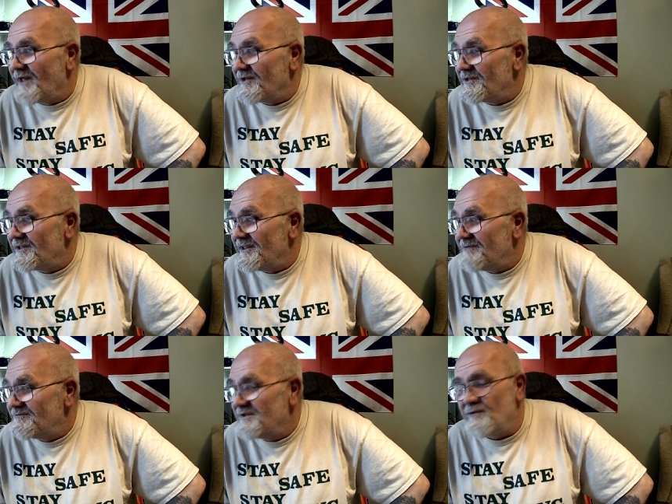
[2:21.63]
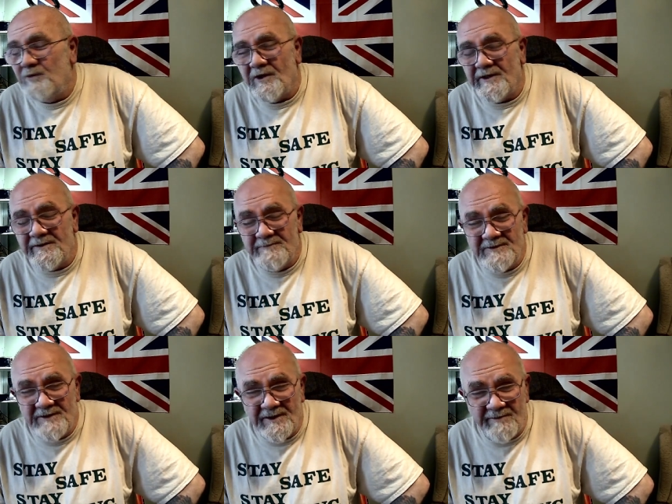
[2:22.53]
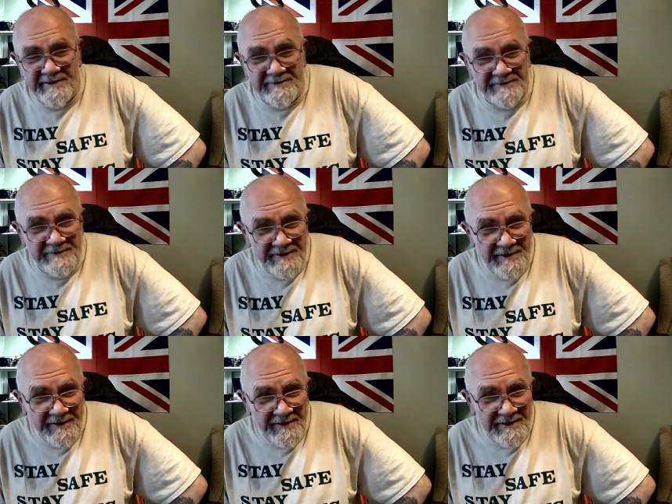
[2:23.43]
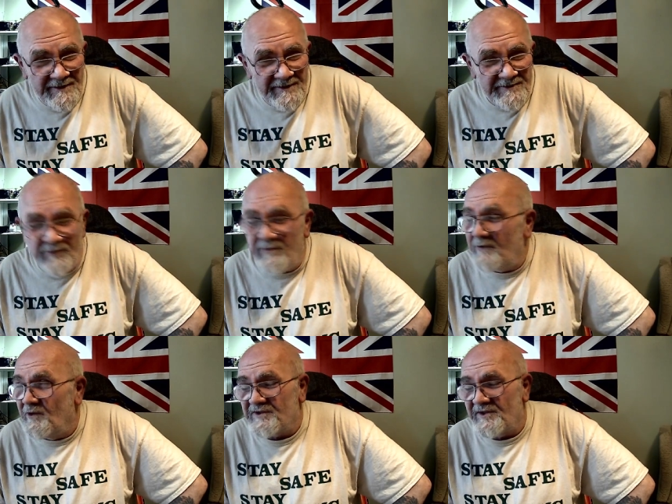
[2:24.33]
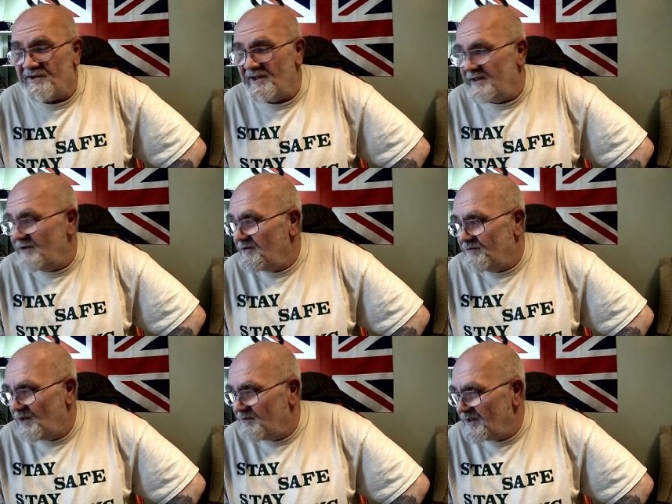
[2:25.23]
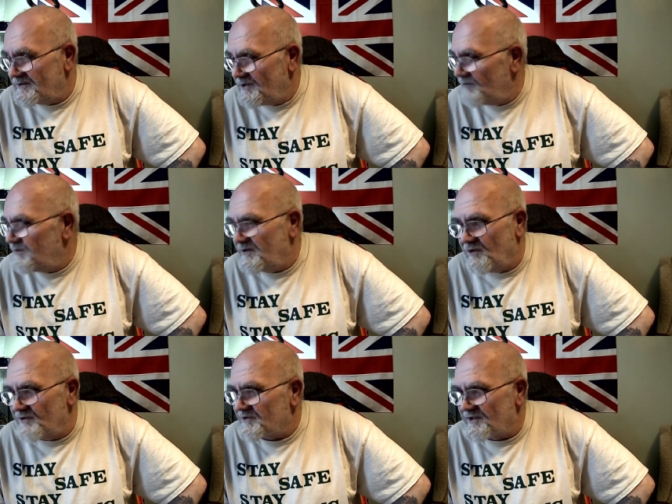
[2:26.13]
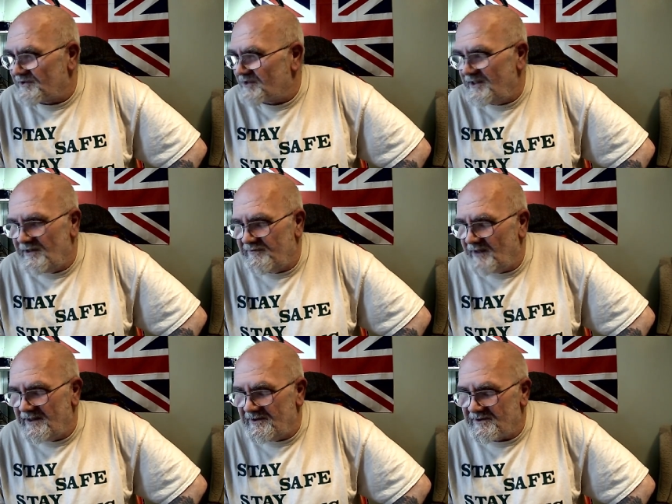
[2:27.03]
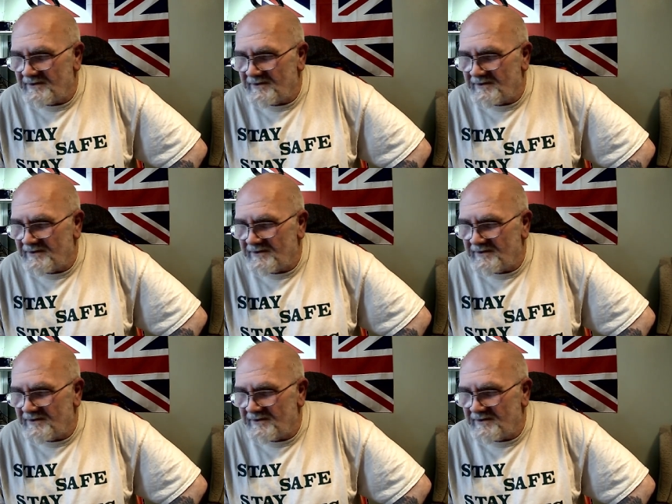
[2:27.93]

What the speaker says: idea, but why? I mean, nobody wants to see you in public. Nobody wants to see your face.